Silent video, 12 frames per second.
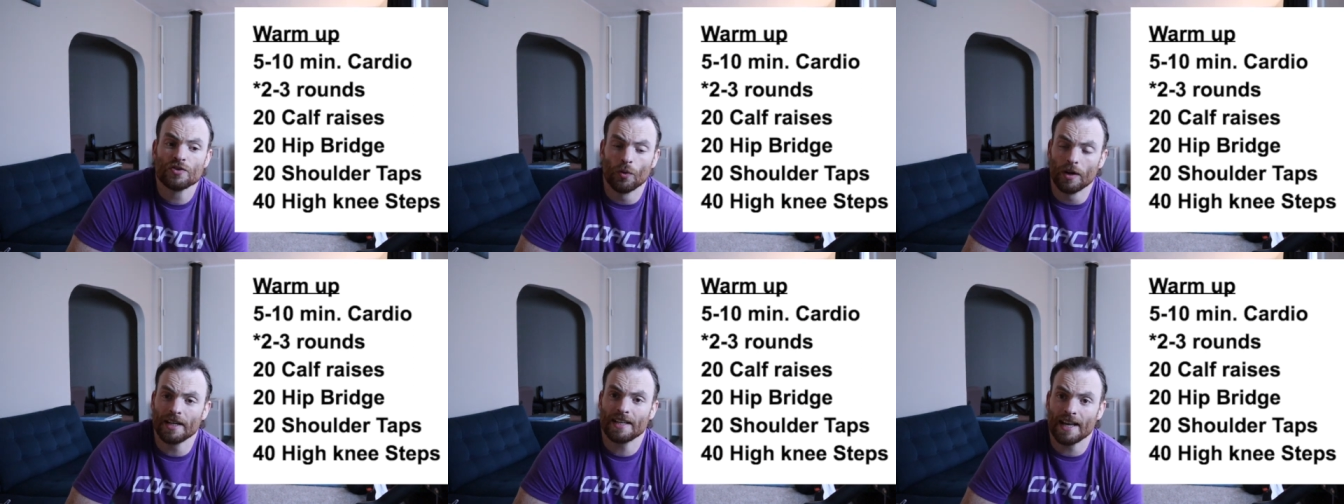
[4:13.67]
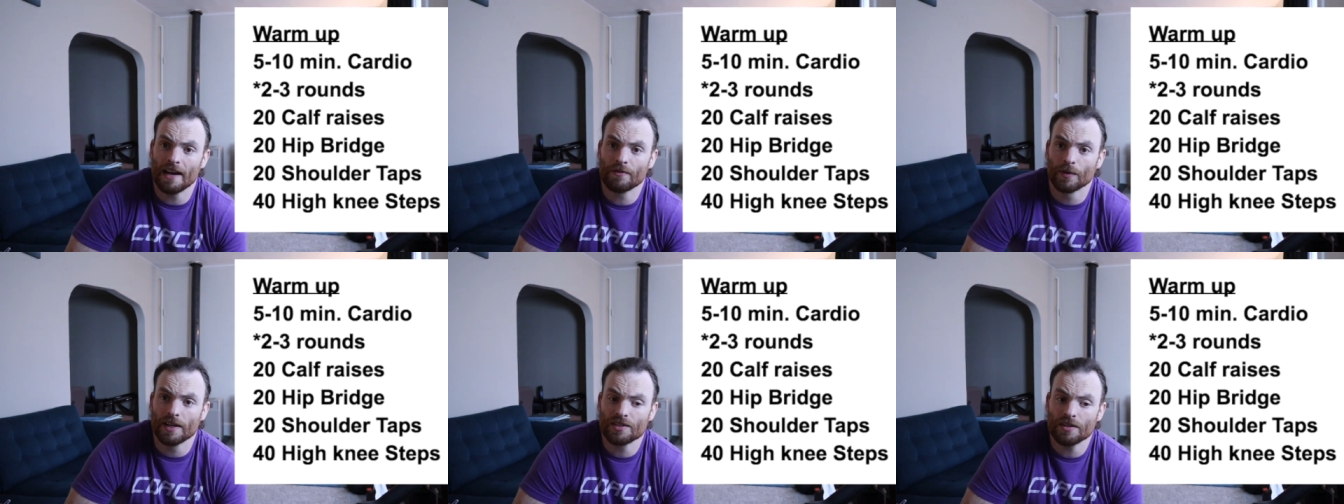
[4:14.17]
20
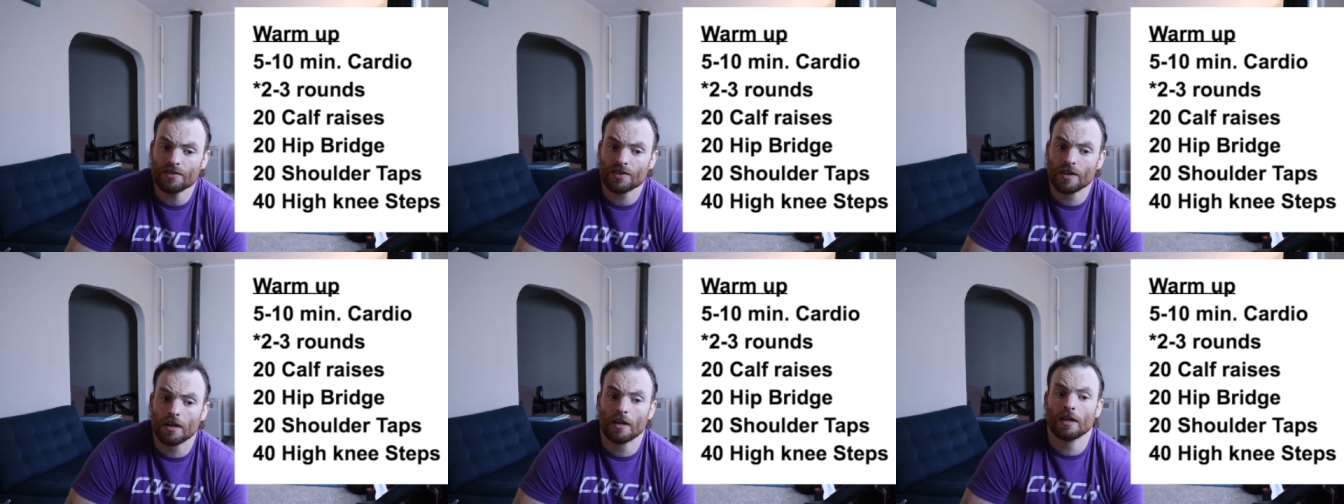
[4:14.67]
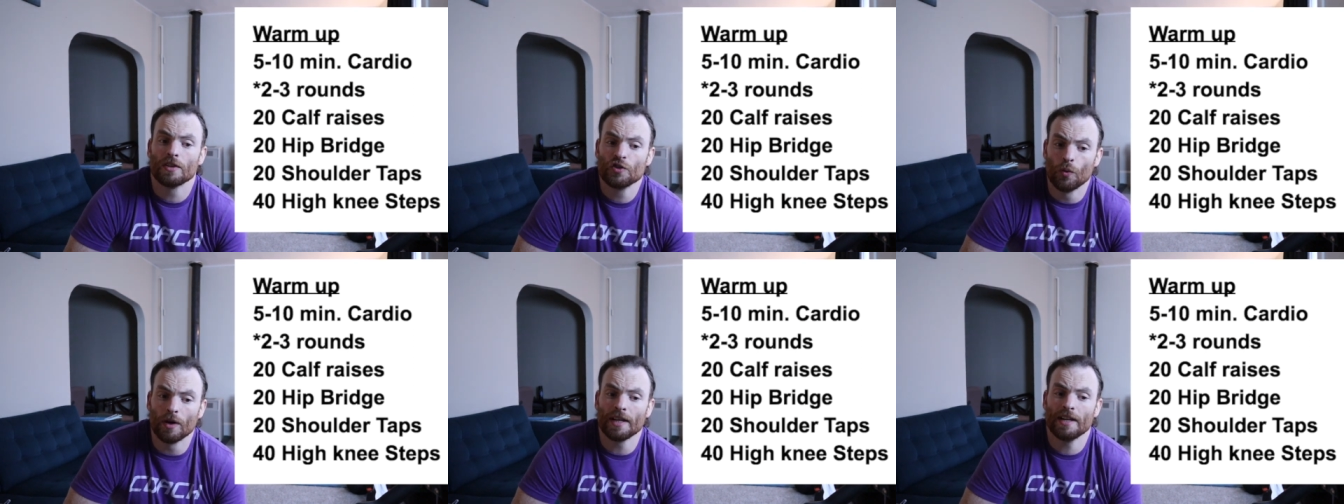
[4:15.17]
calf raises,
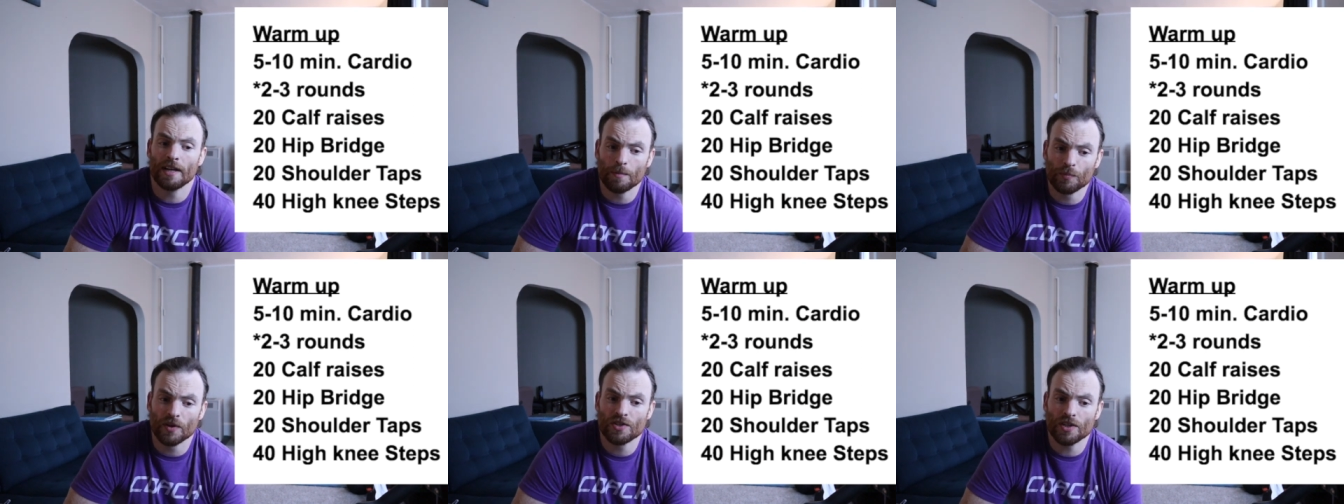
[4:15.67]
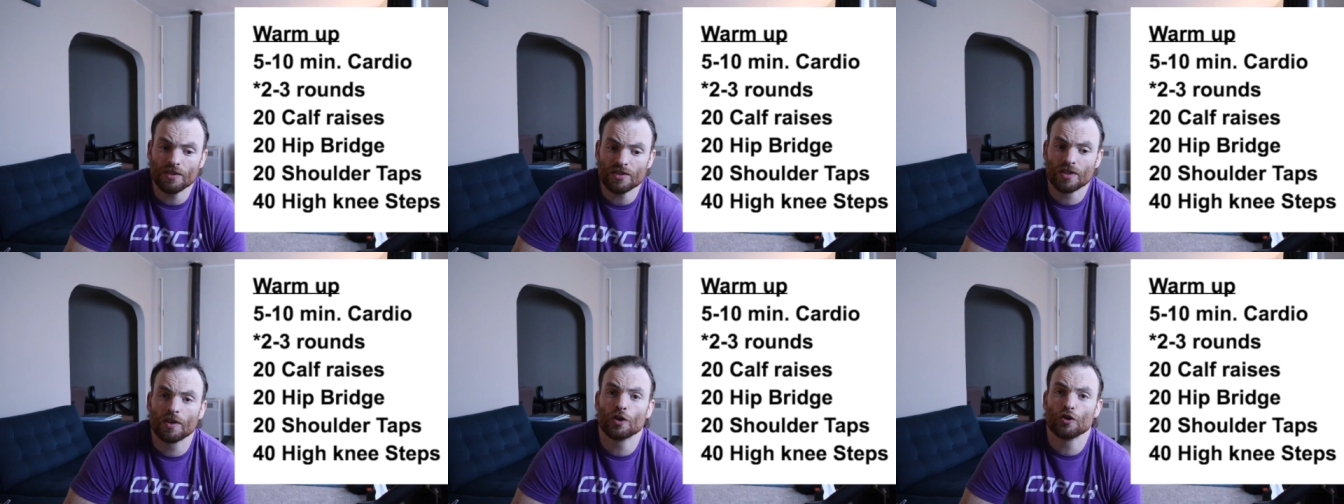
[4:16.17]
20 hip
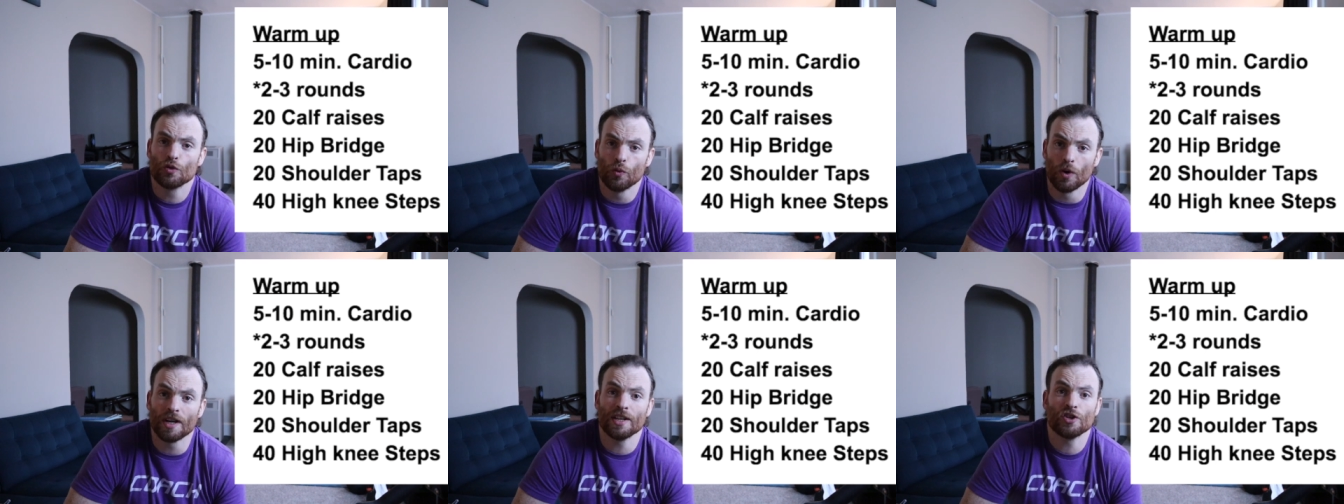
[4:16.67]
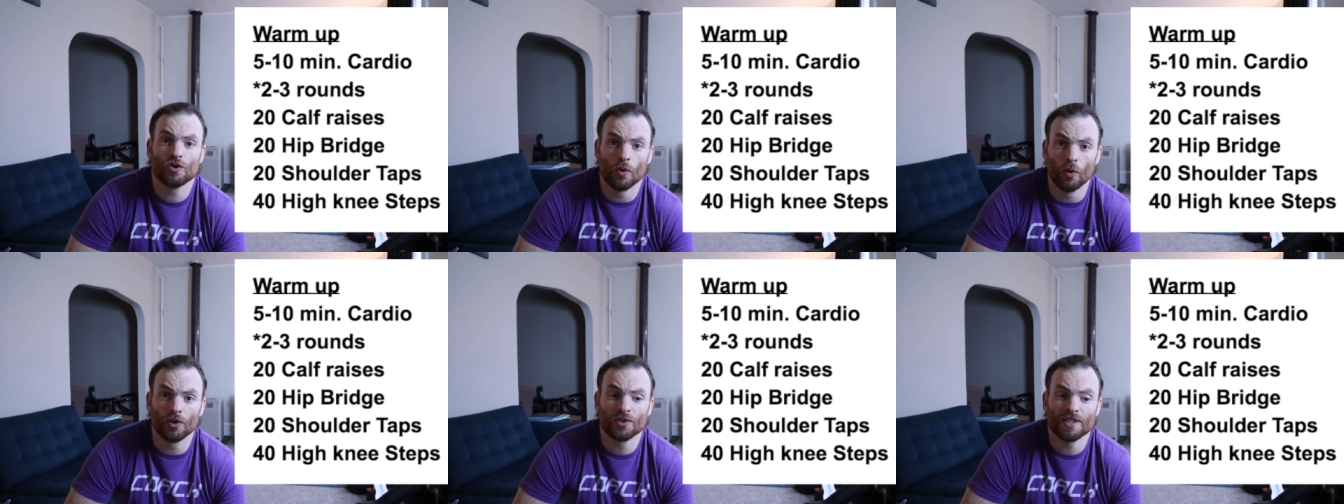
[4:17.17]
bridges, 20
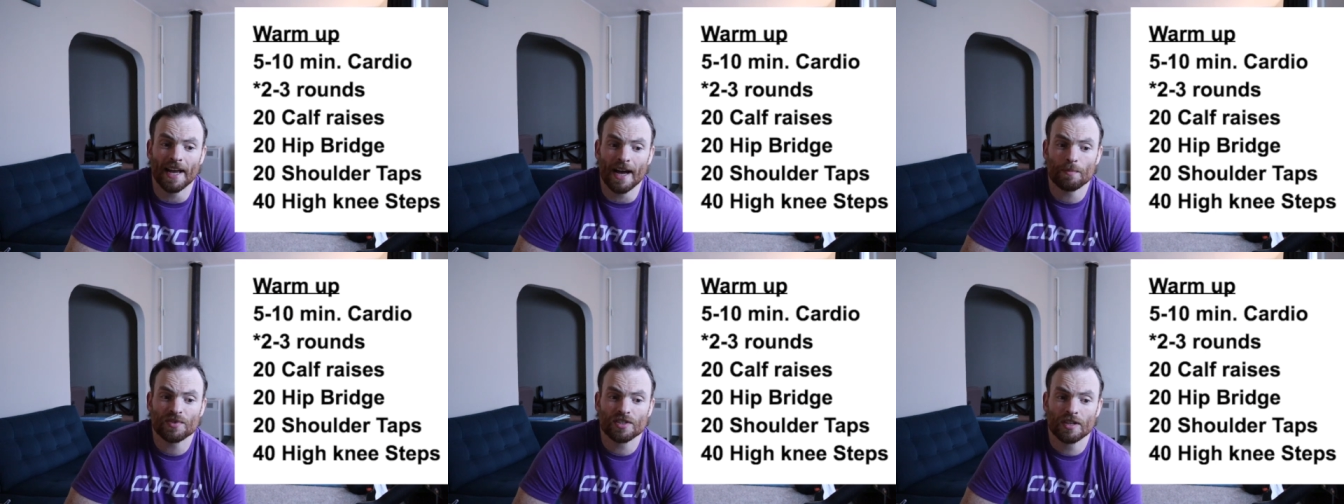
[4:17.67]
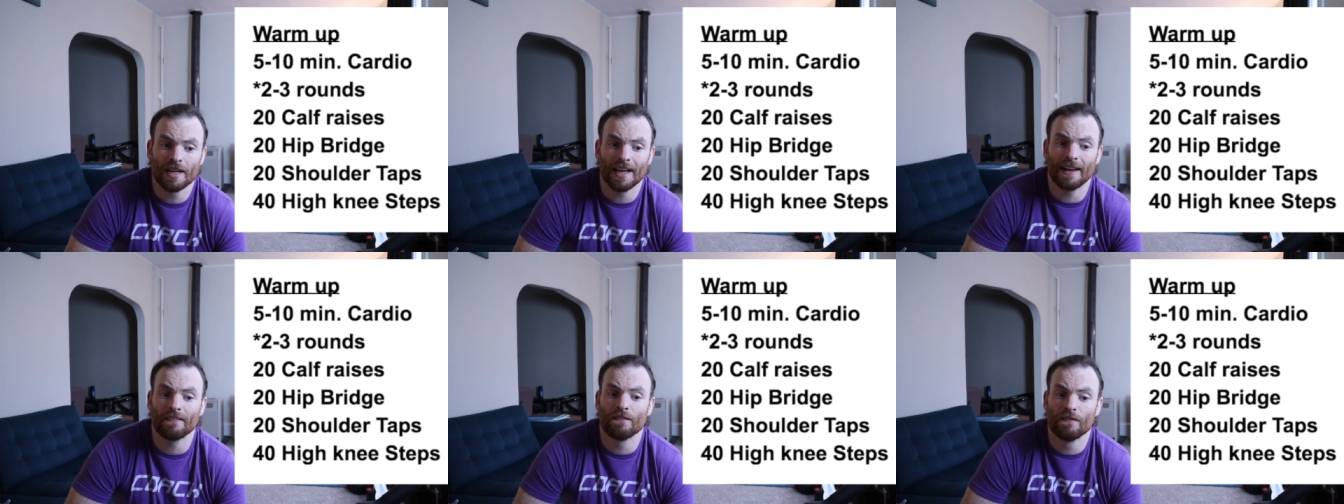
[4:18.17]
shoulder taps,
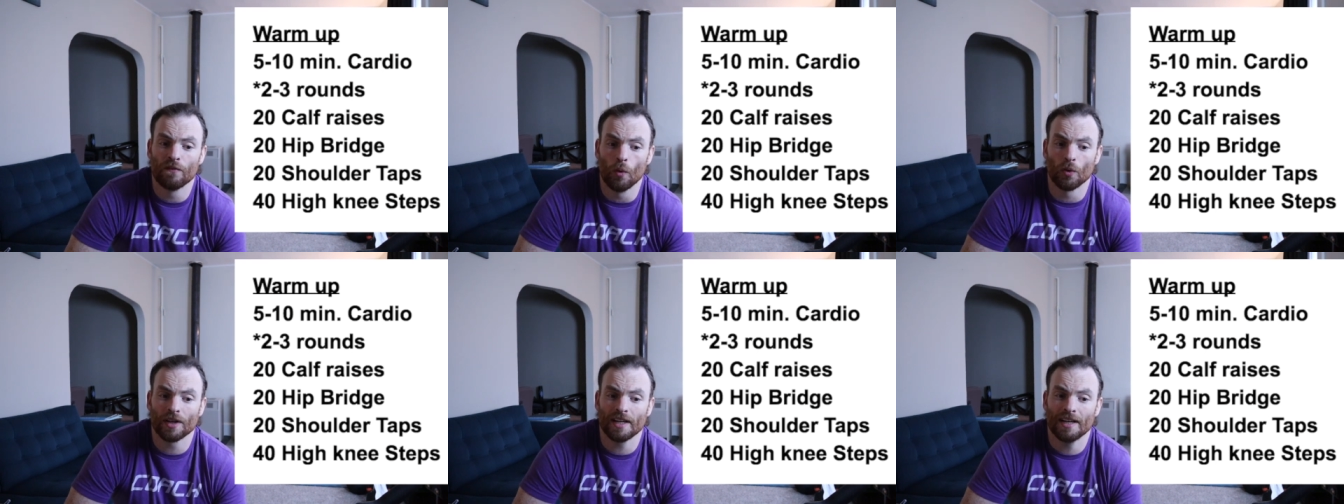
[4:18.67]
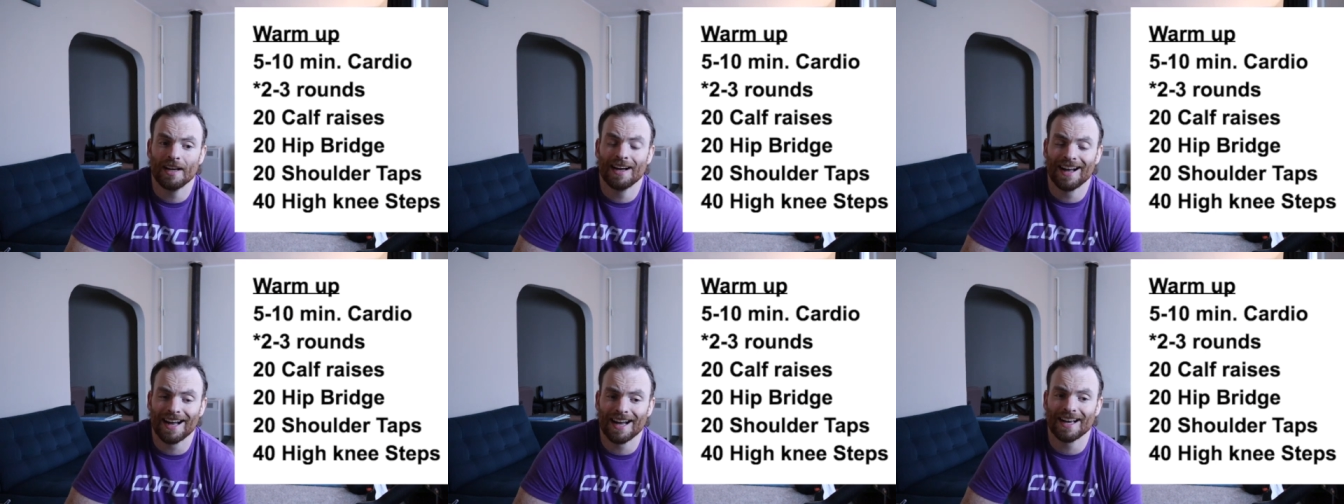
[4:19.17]
and 40
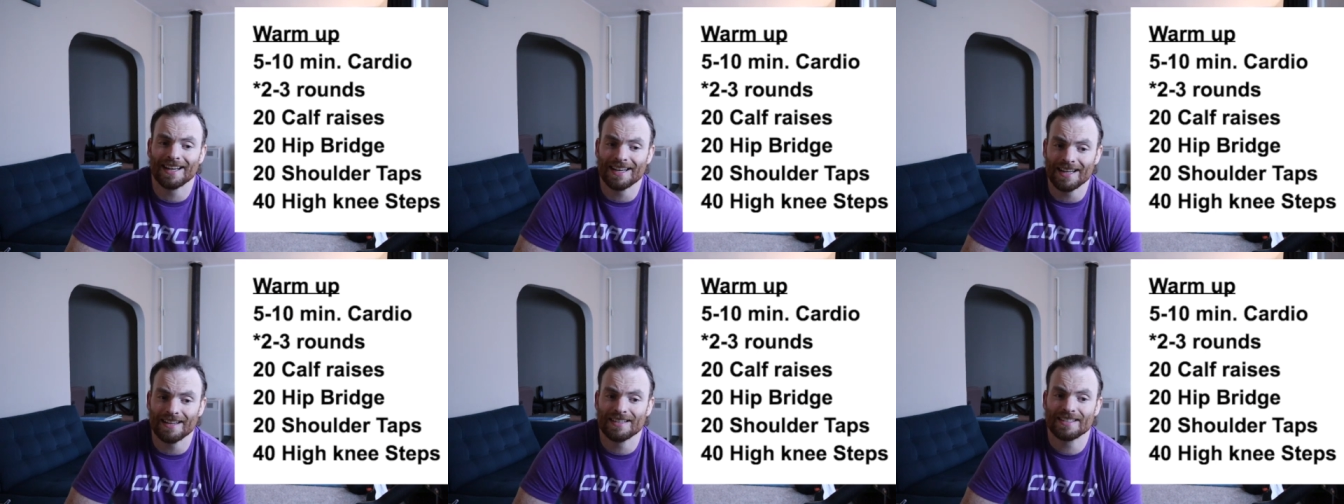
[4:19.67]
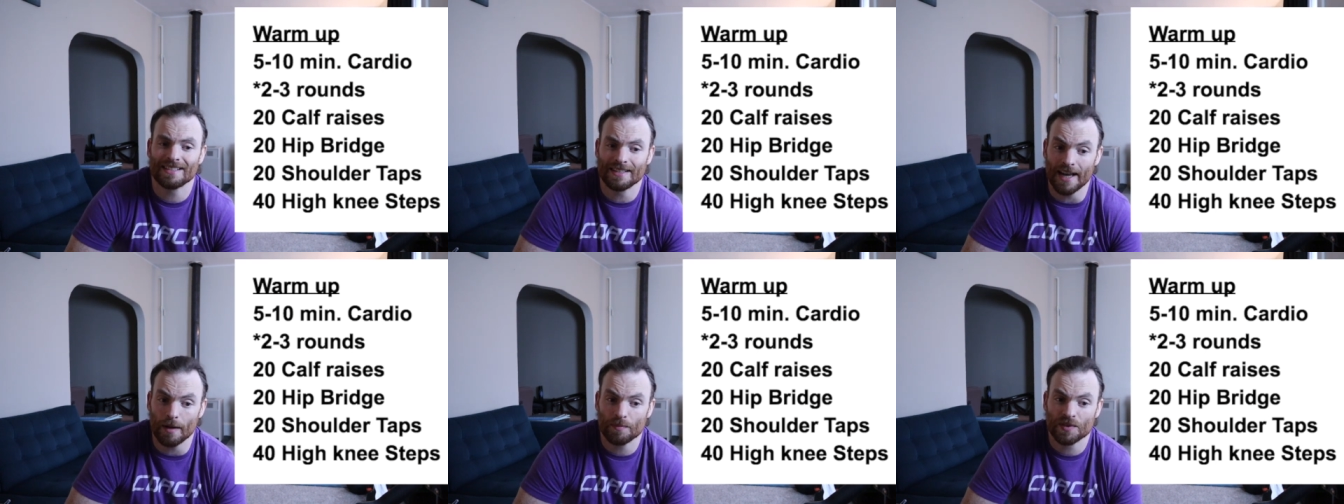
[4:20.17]
high knee
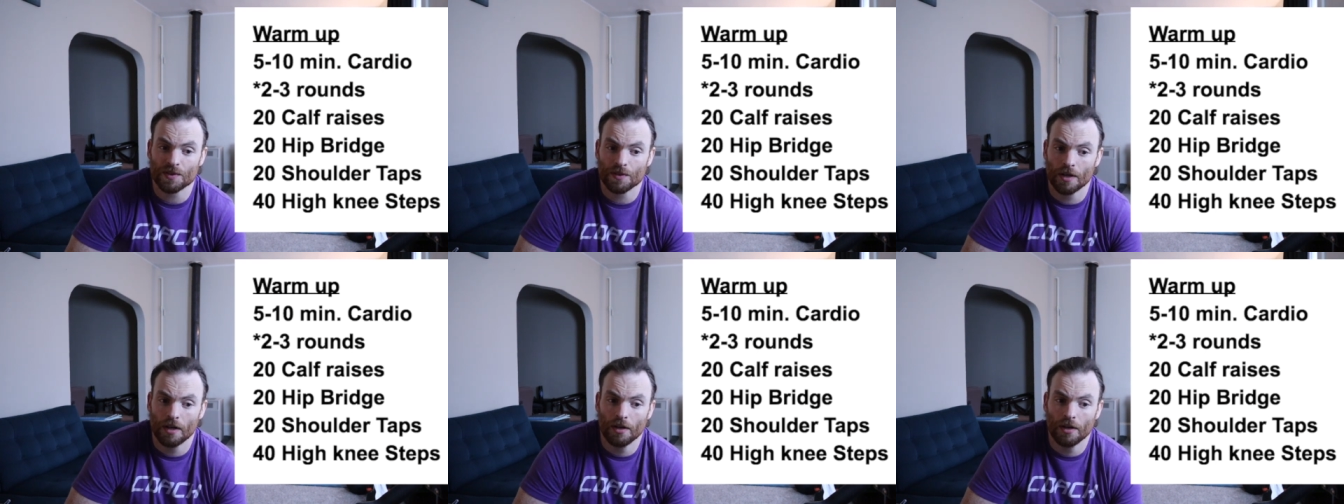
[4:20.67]
steps.